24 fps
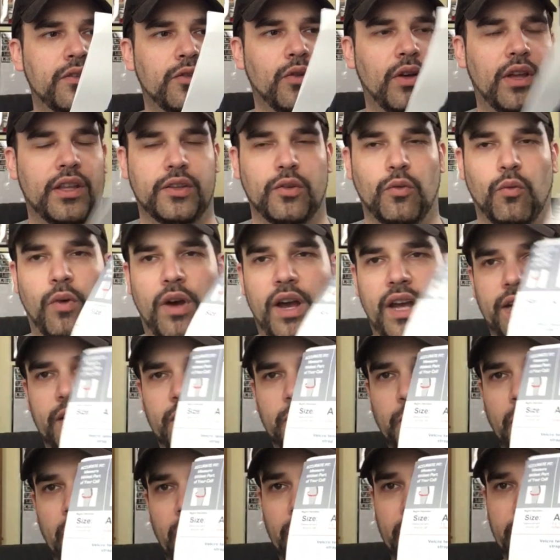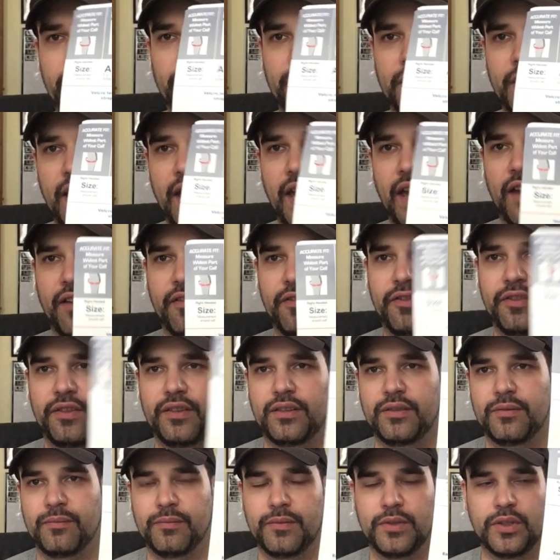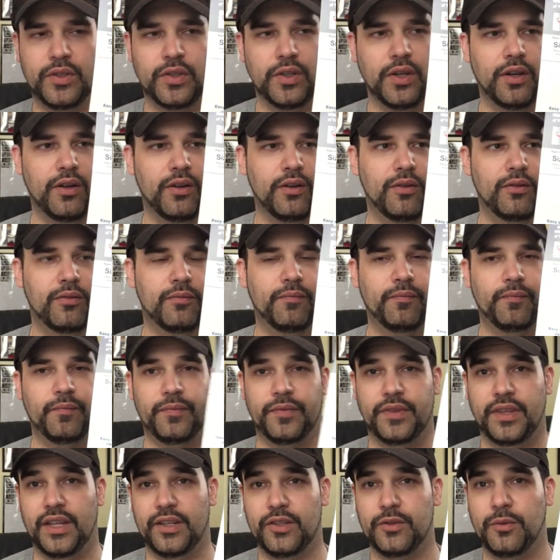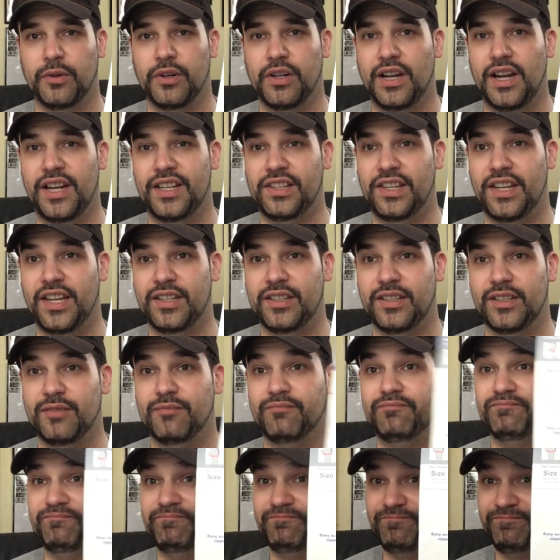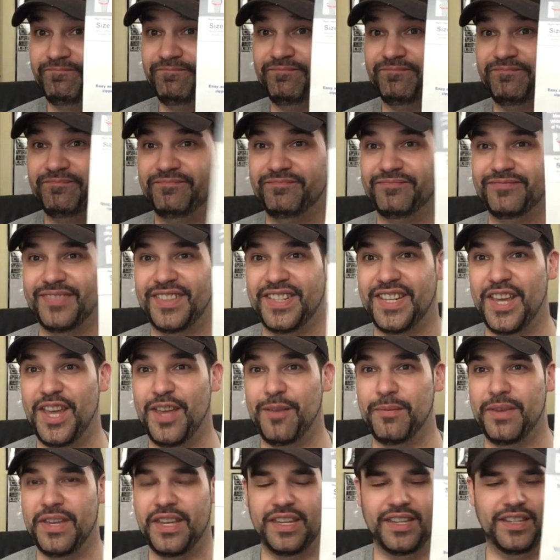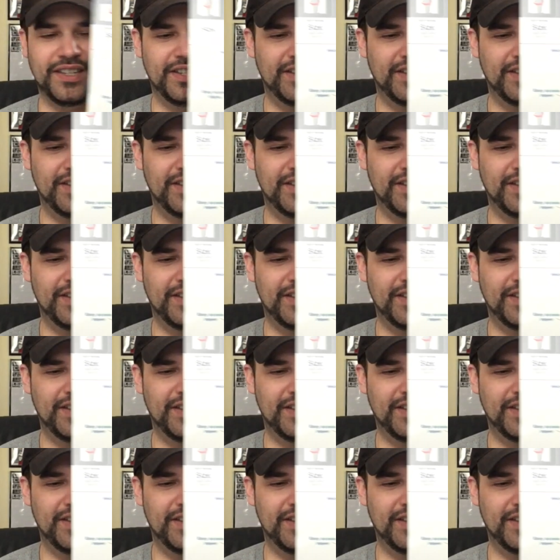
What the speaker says: at the widest part of your calf. So that's where I landed. Yay me.